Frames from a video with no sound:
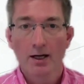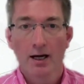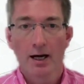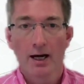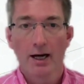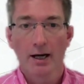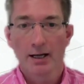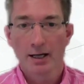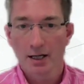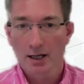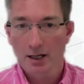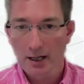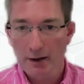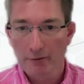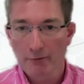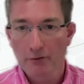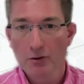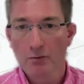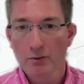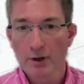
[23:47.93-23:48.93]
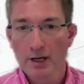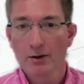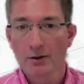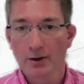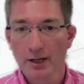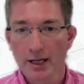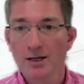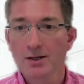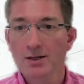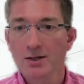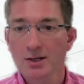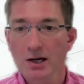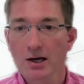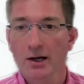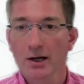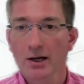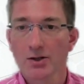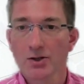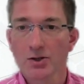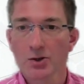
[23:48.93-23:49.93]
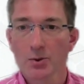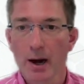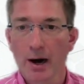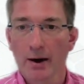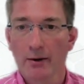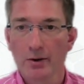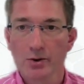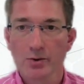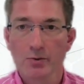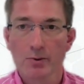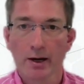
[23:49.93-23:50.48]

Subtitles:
It can give you really good insight into areas